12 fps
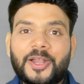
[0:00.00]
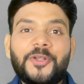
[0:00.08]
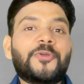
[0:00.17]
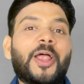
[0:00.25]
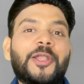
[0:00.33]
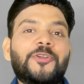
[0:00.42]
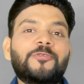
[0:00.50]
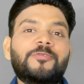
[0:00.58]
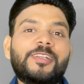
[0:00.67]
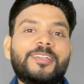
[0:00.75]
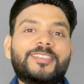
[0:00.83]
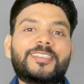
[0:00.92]
try to
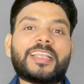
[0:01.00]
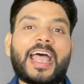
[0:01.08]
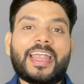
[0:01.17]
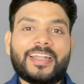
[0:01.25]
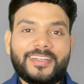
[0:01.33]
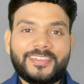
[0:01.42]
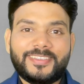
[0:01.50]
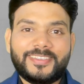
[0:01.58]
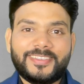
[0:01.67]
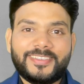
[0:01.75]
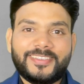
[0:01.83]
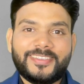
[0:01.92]
feel sad,
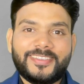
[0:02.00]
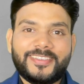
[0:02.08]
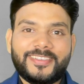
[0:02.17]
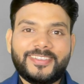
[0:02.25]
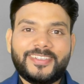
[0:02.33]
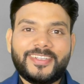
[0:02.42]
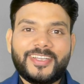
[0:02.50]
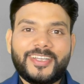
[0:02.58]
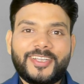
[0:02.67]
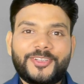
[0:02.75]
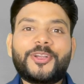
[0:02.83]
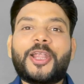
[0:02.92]

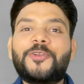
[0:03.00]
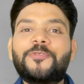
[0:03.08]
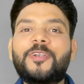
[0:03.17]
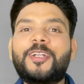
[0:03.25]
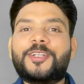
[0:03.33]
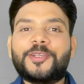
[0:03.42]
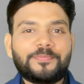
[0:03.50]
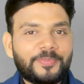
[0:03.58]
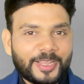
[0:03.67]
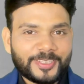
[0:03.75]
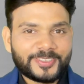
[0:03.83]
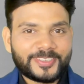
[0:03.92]
try to feel
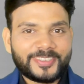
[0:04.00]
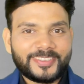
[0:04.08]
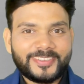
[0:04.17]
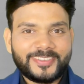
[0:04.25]
depressed.